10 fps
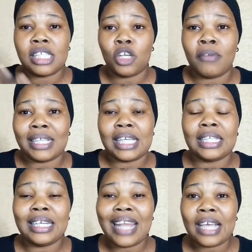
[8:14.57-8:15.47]
ten over
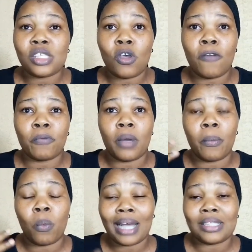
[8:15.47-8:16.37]
ten. The likes of
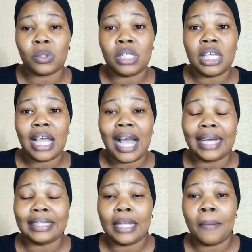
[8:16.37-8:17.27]
um, Watoni
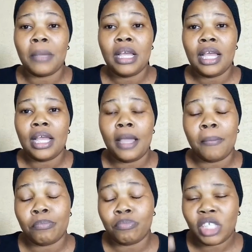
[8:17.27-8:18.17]
and um,
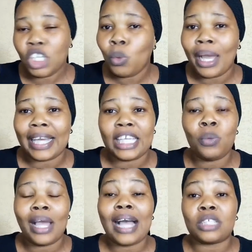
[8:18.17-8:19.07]
um, Kiddwaya.
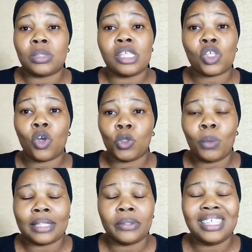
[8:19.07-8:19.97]
Kiddwaya actually scored
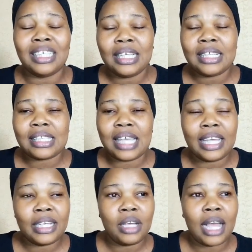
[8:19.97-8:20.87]
Watoni
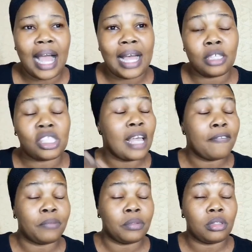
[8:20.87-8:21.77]
ten, uh,
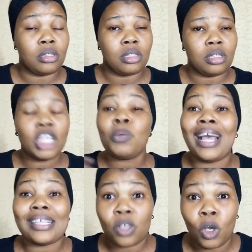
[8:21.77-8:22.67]
seven.
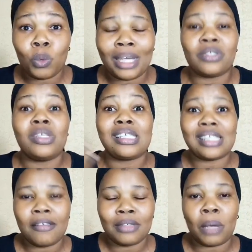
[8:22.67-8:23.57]
Kiddwaya scored Watoni
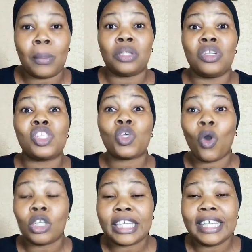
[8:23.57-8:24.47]
seven and Watoni
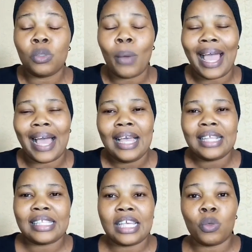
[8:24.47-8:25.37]
scored Kiddwaya
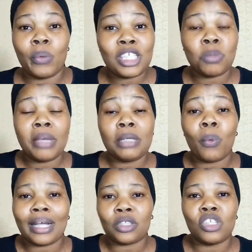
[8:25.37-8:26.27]
ten, which made
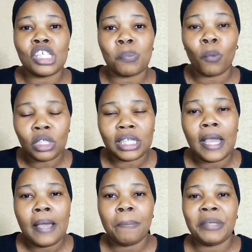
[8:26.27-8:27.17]
Watoni's
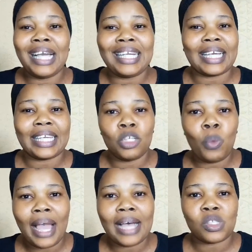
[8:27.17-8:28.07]
money bigger than
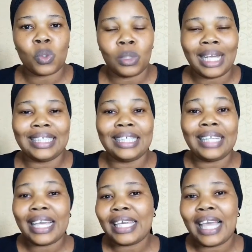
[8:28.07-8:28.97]
Kidwaya's own. And
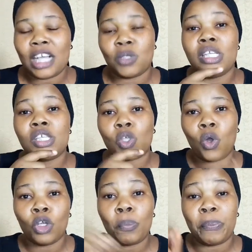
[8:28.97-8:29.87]
then Nengi actually
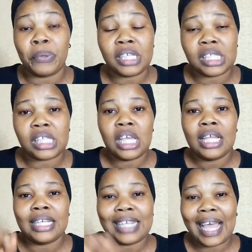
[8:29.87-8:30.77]
scored Prince
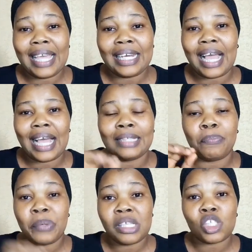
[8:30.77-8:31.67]
nine
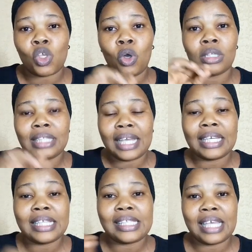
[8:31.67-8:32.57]
and Prince scored
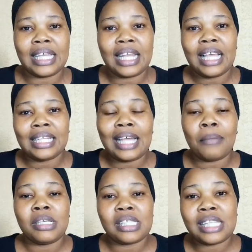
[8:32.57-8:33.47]
Nengi ten.
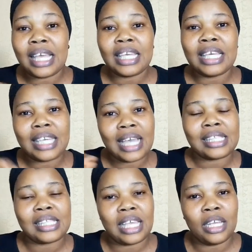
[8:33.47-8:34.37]
That means Nengi
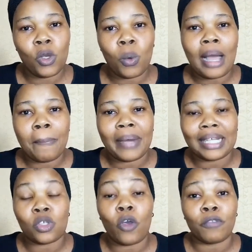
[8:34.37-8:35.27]
gets a lower
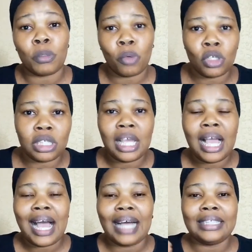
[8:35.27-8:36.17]
part of the money.
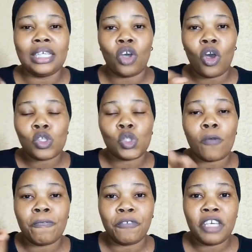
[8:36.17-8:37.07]
And then
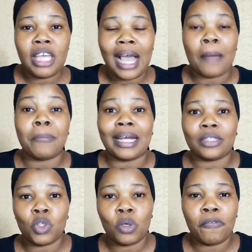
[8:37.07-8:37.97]
also V and
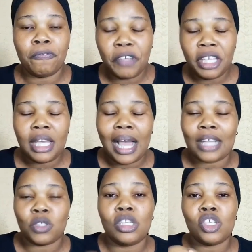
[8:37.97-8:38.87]
Brito. V
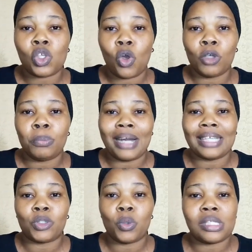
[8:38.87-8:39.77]
actually scored
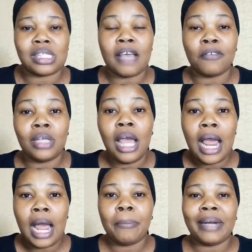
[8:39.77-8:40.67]
Brito seven
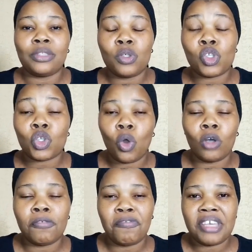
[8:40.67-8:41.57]
and Brito
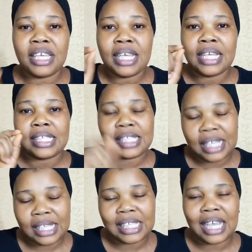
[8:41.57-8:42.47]
scored V
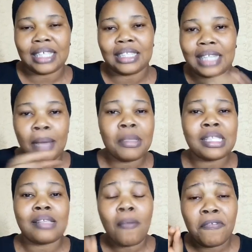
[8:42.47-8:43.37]
six. That
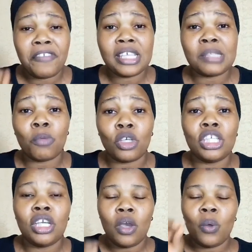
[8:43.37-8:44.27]
means V's
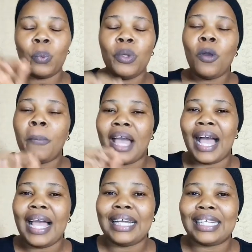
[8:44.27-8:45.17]
money will be
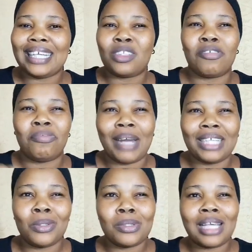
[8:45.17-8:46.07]
higher than that of
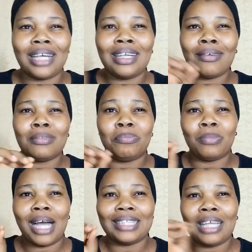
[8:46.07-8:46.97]
Brito's, and that
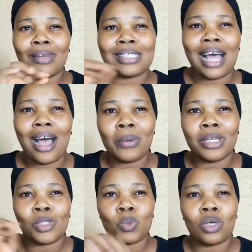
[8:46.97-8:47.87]
and that was how
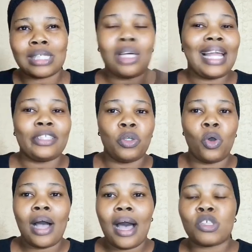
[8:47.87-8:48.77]
it was. Not like the
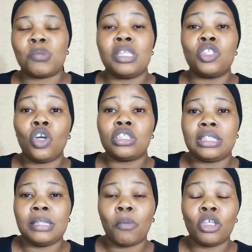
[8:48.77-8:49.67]
whole housemate
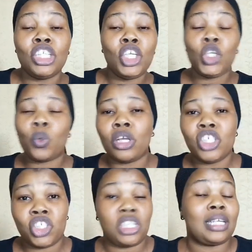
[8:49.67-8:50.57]
got the money
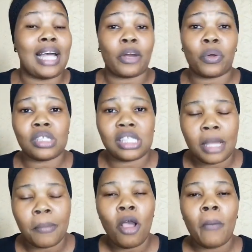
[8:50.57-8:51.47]
equally shared across them,